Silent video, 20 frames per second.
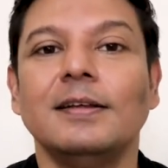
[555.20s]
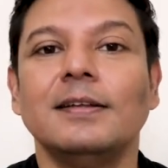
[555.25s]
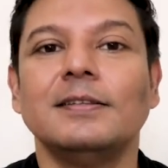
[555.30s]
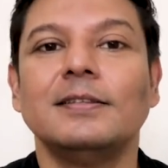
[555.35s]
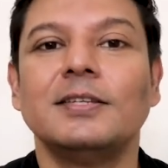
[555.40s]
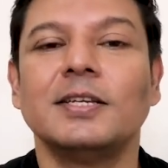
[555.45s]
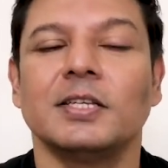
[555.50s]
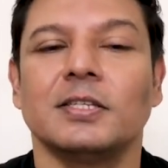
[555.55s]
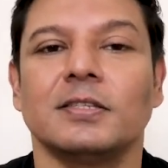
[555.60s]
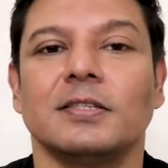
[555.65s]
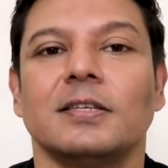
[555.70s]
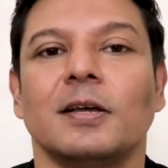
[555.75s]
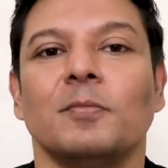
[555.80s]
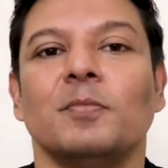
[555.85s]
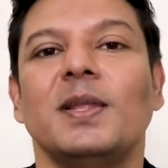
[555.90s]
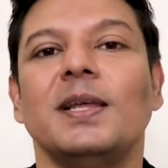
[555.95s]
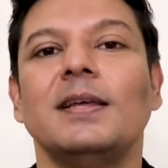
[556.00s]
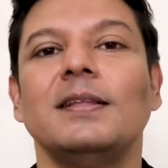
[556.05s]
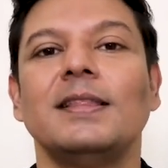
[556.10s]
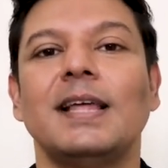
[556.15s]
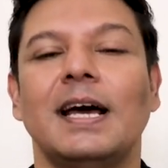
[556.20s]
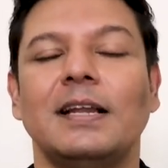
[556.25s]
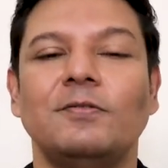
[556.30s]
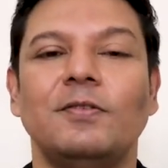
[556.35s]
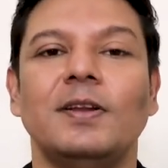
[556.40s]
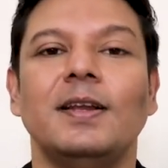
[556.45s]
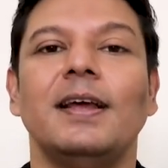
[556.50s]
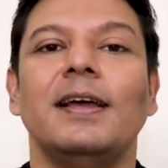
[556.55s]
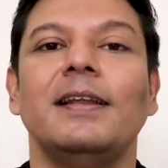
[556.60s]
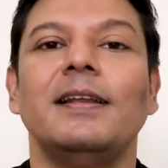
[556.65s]
just something that
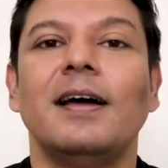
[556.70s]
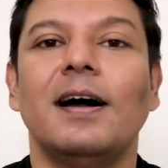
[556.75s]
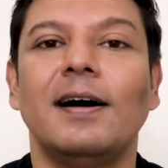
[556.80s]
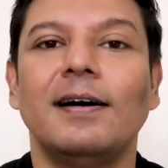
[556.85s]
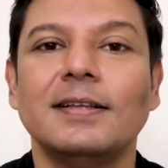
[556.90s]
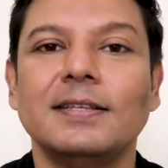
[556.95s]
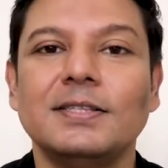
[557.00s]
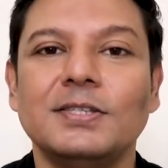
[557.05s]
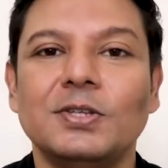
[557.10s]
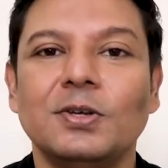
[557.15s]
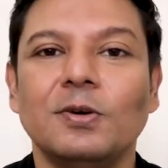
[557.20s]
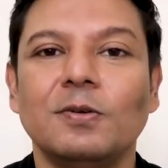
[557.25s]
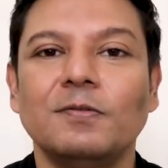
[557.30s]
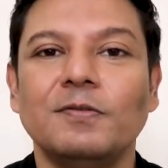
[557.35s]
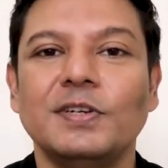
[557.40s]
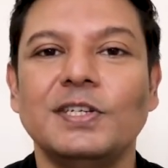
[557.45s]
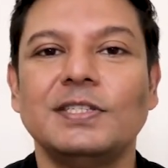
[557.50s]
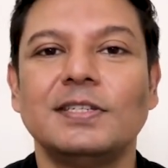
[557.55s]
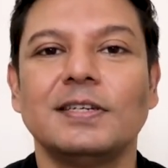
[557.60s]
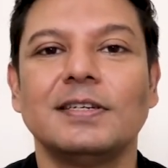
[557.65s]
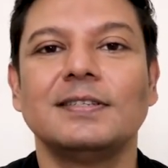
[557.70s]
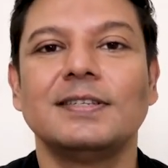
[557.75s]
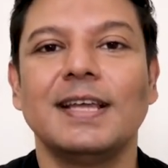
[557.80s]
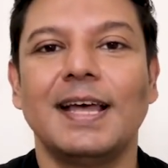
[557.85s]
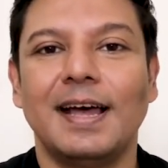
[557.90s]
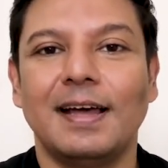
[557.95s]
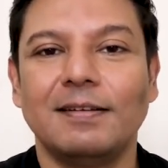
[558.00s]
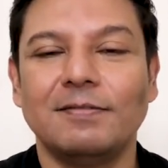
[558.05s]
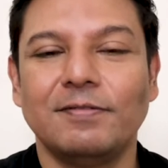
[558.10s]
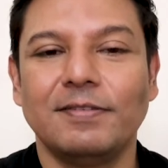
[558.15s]
will enhance your features
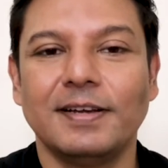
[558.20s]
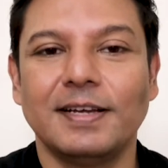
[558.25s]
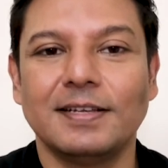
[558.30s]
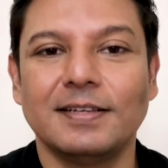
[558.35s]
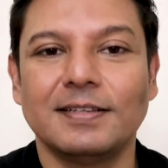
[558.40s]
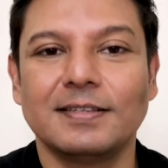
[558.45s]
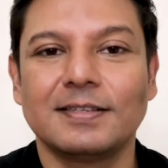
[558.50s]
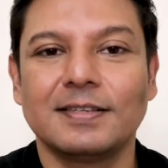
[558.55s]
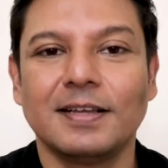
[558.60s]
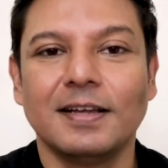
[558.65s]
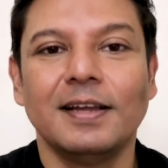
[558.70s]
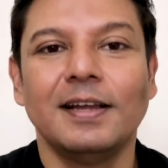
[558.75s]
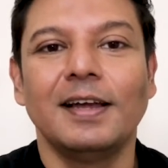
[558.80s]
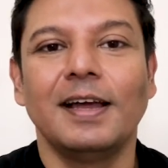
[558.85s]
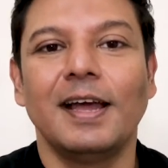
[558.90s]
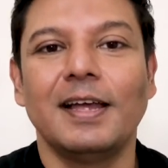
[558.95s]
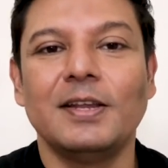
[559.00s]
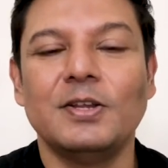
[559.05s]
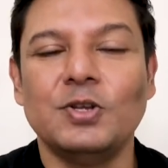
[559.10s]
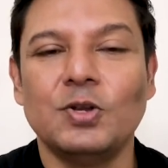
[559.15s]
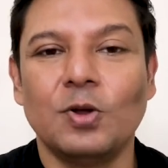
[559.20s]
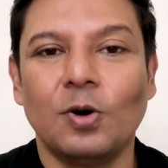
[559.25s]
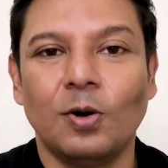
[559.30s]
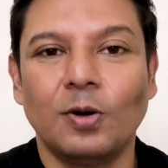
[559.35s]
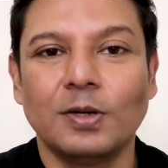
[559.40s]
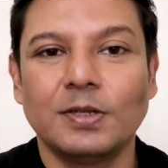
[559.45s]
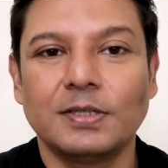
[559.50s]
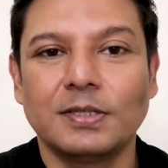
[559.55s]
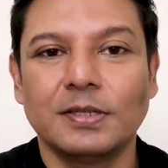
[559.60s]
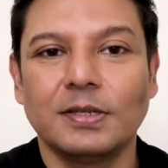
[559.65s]
and face and
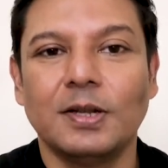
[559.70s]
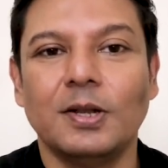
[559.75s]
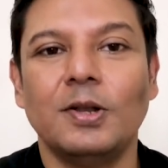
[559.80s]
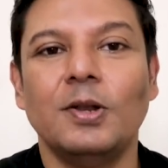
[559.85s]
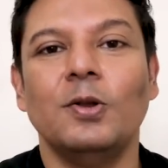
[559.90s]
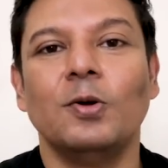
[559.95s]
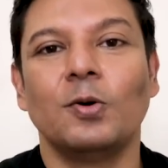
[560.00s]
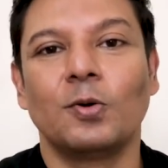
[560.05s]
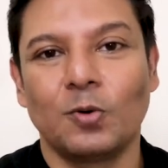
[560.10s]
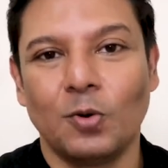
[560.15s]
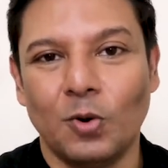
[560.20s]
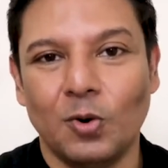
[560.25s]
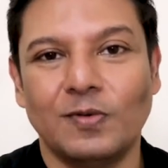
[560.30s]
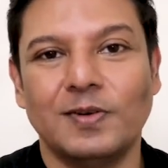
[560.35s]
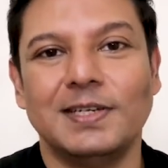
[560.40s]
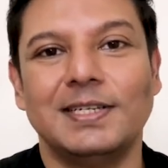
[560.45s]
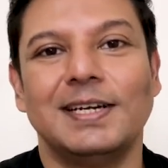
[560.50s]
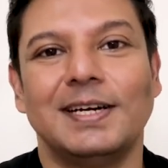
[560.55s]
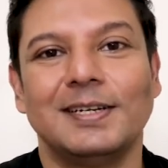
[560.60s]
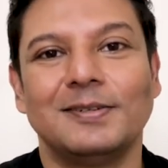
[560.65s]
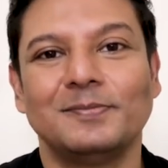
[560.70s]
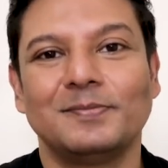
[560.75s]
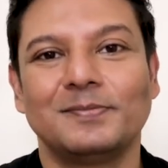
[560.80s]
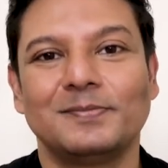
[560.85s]
not look overdone.